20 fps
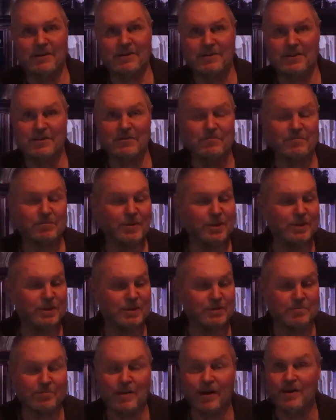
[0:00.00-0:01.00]
I'm not some
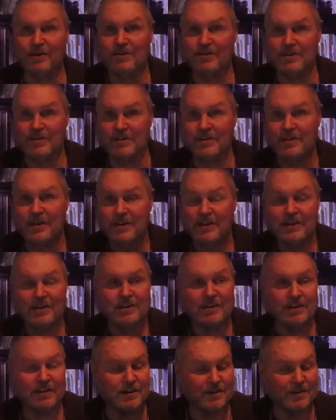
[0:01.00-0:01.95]
brilliant person